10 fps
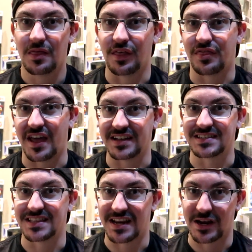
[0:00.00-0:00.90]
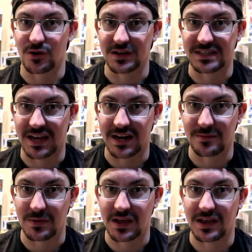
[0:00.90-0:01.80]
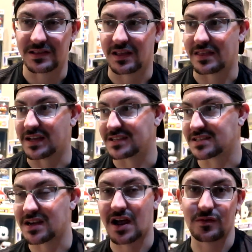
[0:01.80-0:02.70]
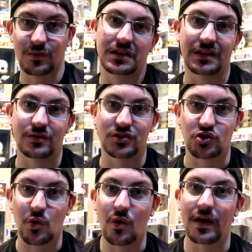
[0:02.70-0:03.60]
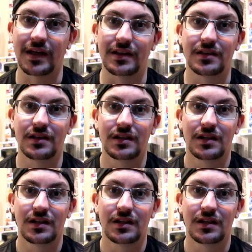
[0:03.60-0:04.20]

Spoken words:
the things that irritated me and the things that I really enjoyed,